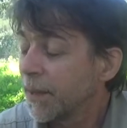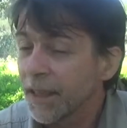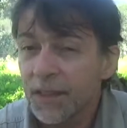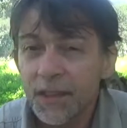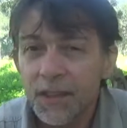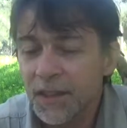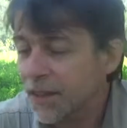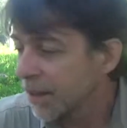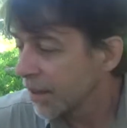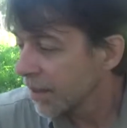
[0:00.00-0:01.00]
because
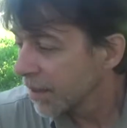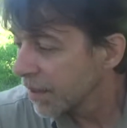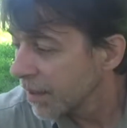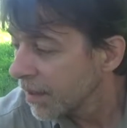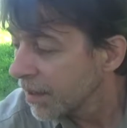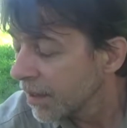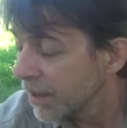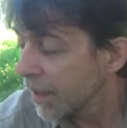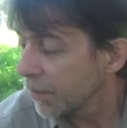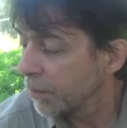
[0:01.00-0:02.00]
it's
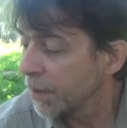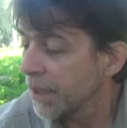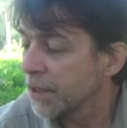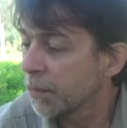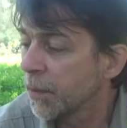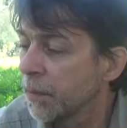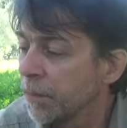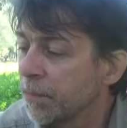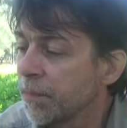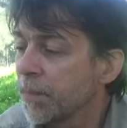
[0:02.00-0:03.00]
not replaceable.
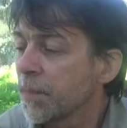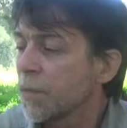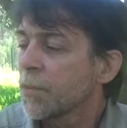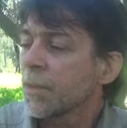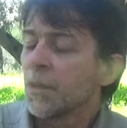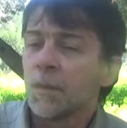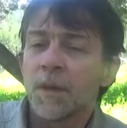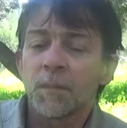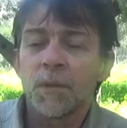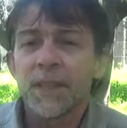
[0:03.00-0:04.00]
So you
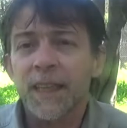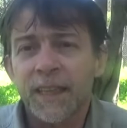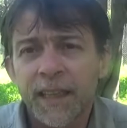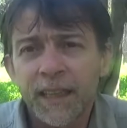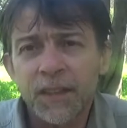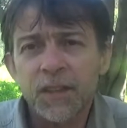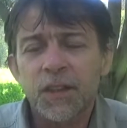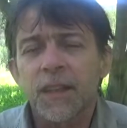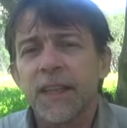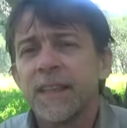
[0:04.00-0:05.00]
want to protect that. It's a
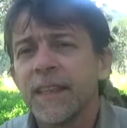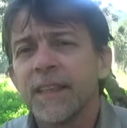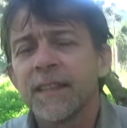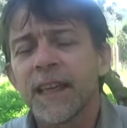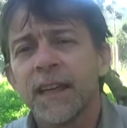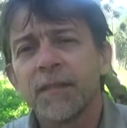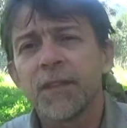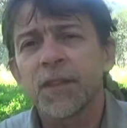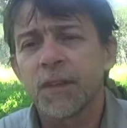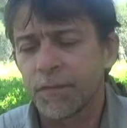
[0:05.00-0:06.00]
good idea to have
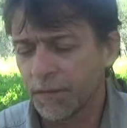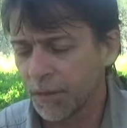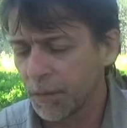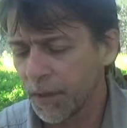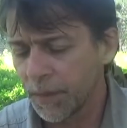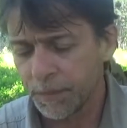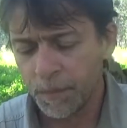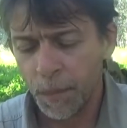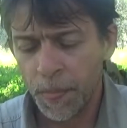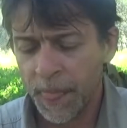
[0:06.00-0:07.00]
yourself a footprint.
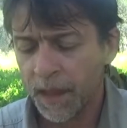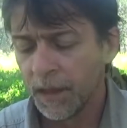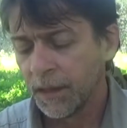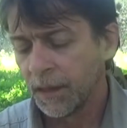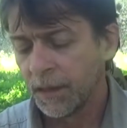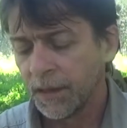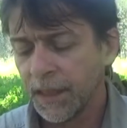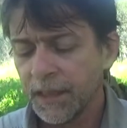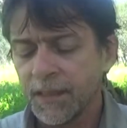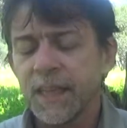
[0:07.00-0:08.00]
The
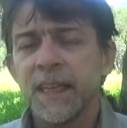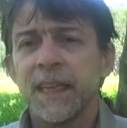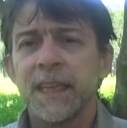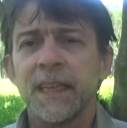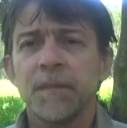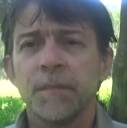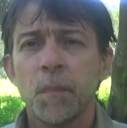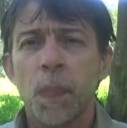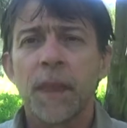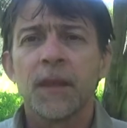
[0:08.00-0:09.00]
next thing I need
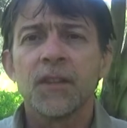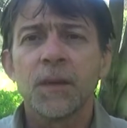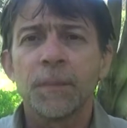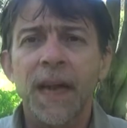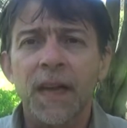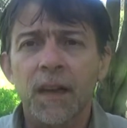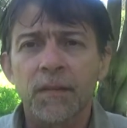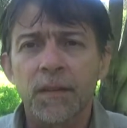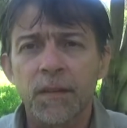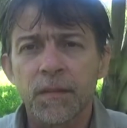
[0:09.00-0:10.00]
is a pack
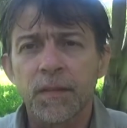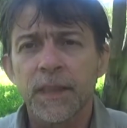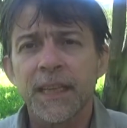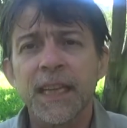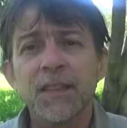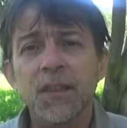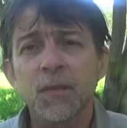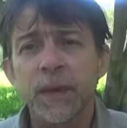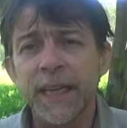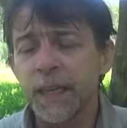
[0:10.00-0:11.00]
cover. In case it's
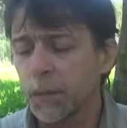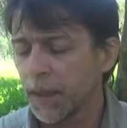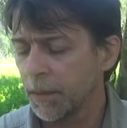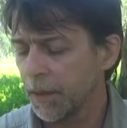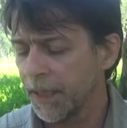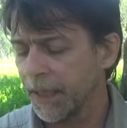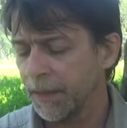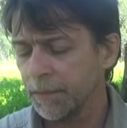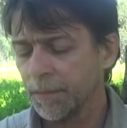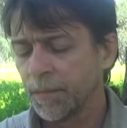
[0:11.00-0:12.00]
raining while I'm
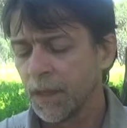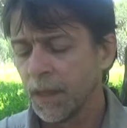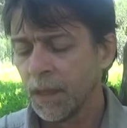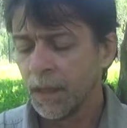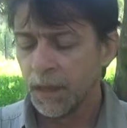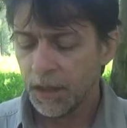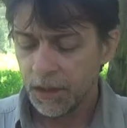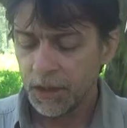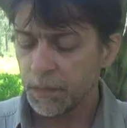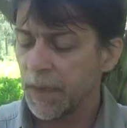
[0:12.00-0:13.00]
hiking,
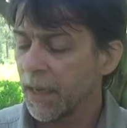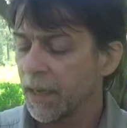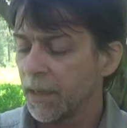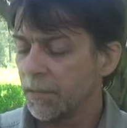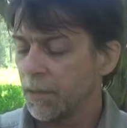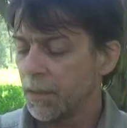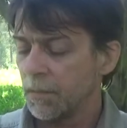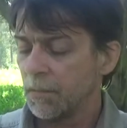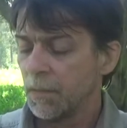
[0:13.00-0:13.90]
this pack cover